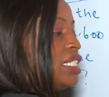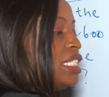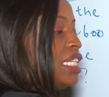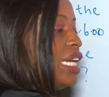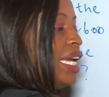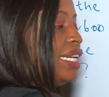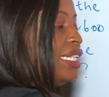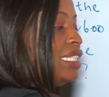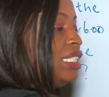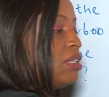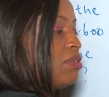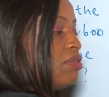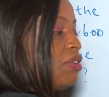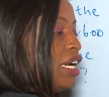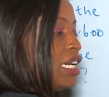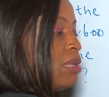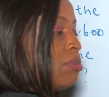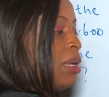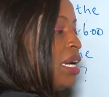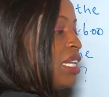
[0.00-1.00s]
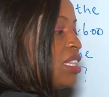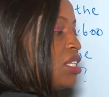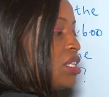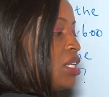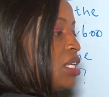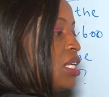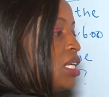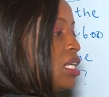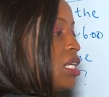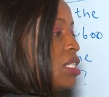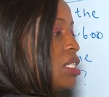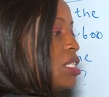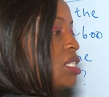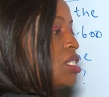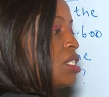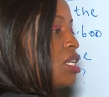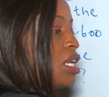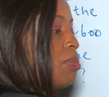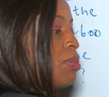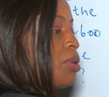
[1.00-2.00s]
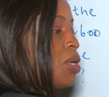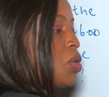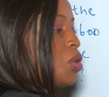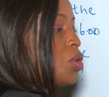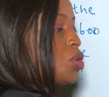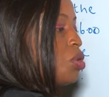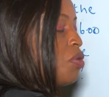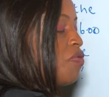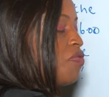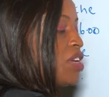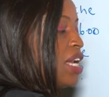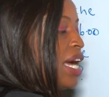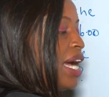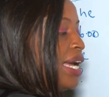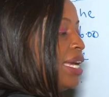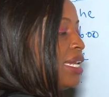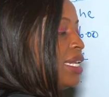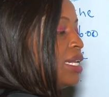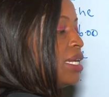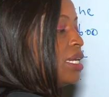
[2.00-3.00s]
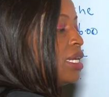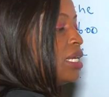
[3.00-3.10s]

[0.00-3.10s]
10 divided by 3 is 3 because of 9.